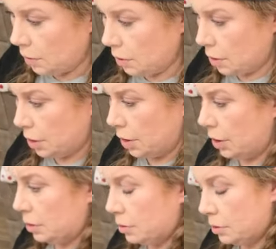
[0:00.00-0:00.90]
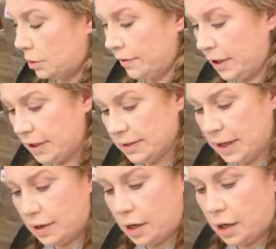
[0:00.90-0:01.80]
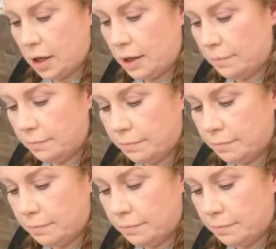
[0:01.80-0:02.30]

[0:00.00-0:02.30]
All right, I feel like it's getting hot.